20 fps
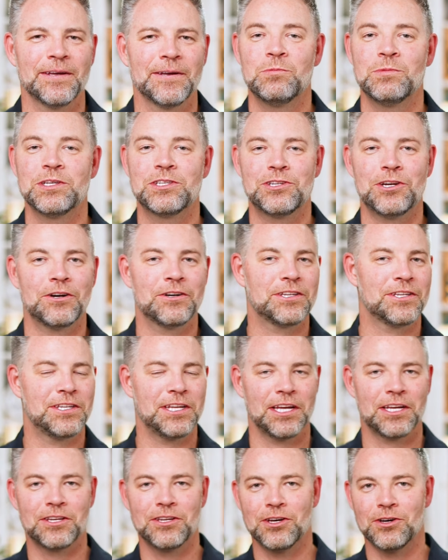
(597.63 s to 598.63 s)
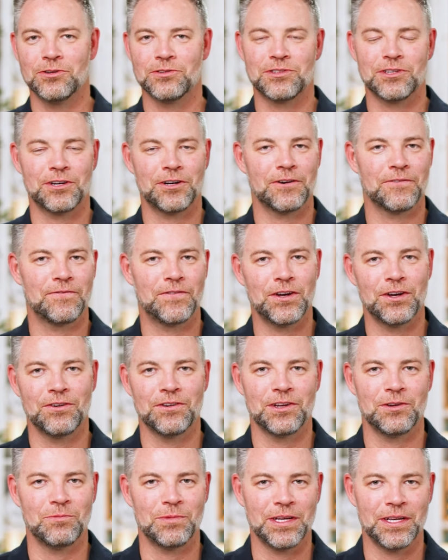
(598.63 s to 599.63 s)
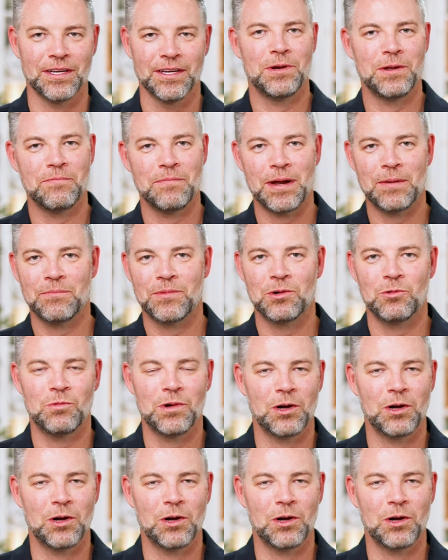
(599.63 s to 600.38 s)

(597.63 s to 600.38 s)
When we start to take notes on our phone and we remember